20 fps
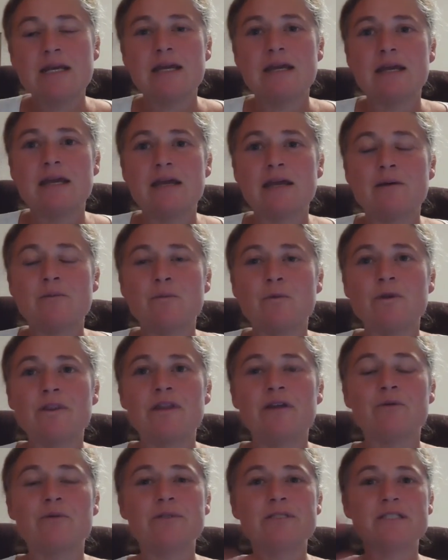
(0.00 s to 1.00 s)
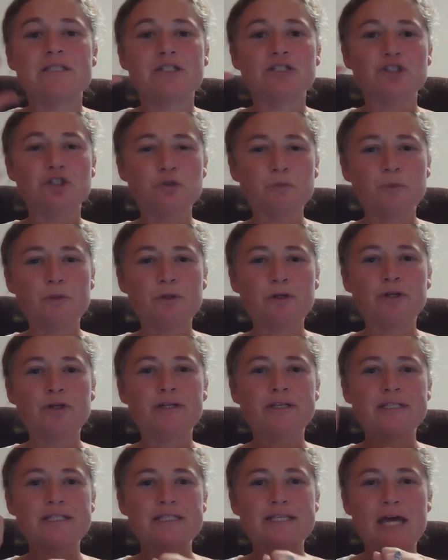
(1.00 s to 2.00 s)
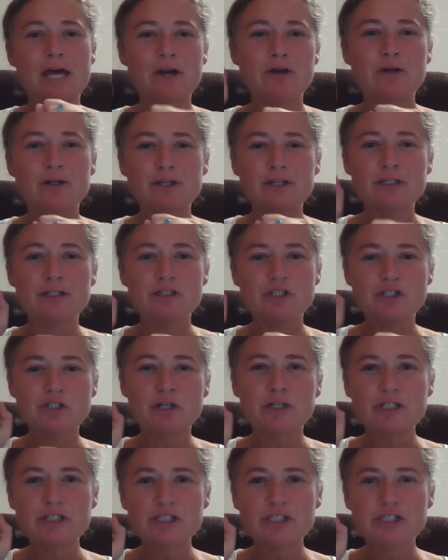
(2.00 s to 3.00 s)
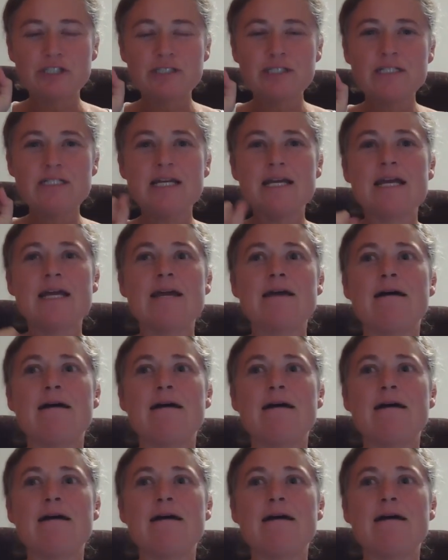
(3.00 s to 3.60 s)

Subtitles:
and when there was the Jupiter and Saturn conjunction,